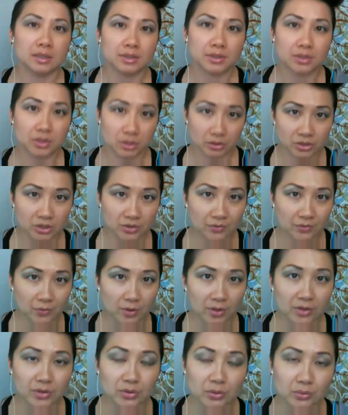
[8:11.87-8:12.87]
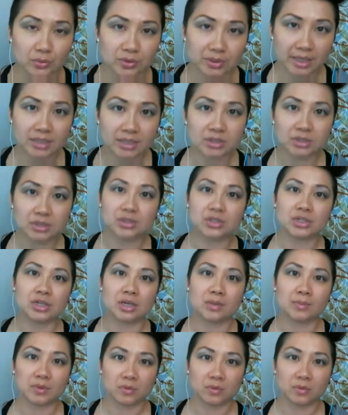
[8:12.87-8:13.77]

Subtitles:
searching for a new relationship